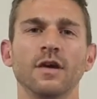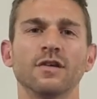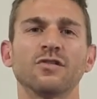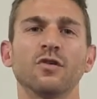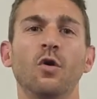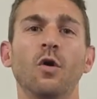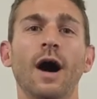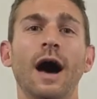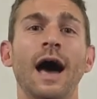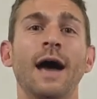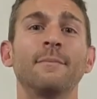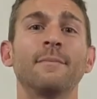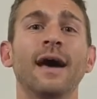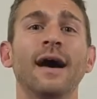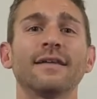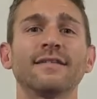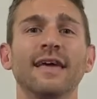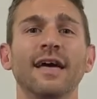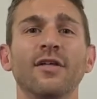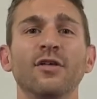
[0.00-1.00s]
So I'm
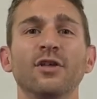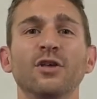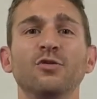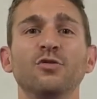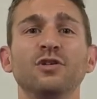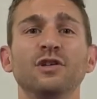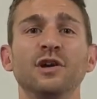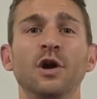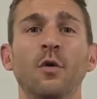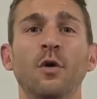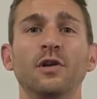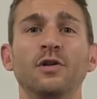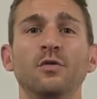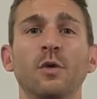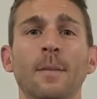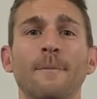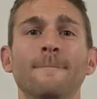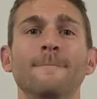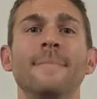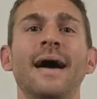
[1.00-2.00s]
not telling you to go
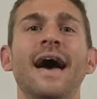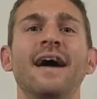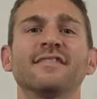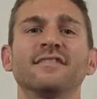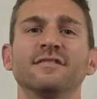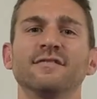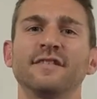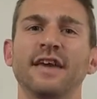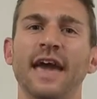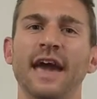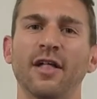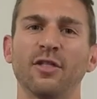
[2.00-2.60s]
into a massive